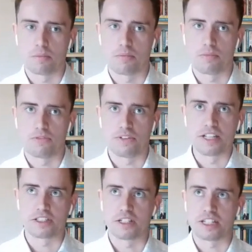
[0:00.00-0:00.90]

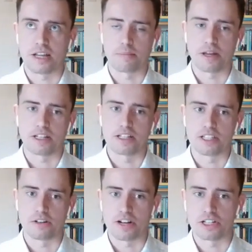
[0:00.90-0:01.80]
fleets can take better
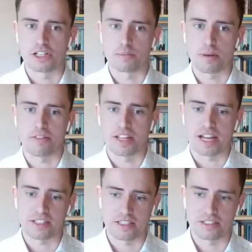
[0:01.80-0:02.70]
considerations about the
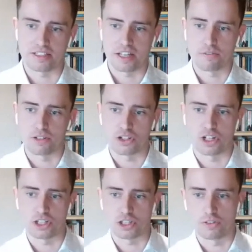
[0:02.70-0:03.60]
access to that
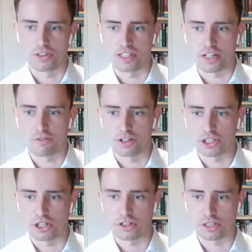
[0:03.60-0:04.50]
infrastructure and the different
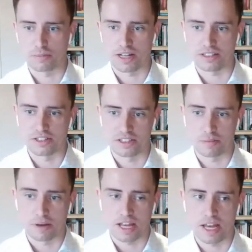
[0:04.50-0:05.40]
charging patterns that
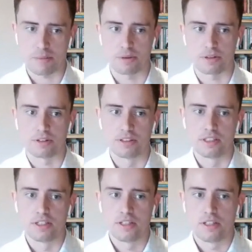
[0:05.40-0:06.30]
might happen,
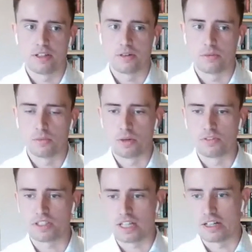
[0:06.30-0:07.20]
we've
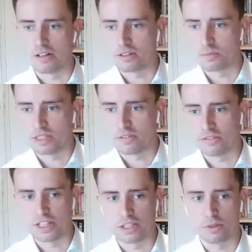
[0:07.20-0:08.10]
seen specific
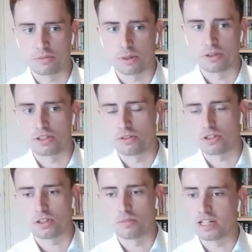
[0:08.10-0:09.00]
fleets that we've spoken to
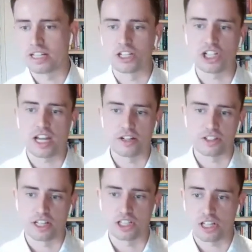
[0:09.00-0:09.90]
completely change
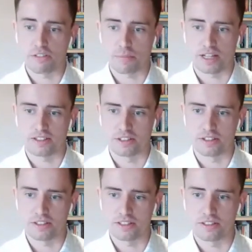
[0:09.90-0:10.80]
their shift
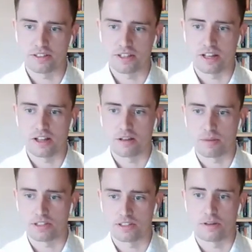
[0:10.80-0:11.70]
patterns
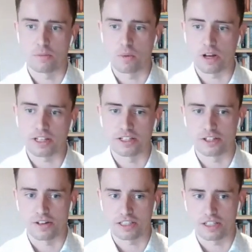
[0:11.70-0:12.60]
as a working
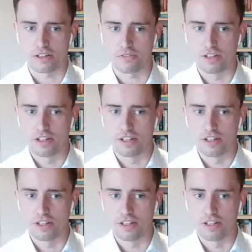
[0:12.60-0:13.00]
directive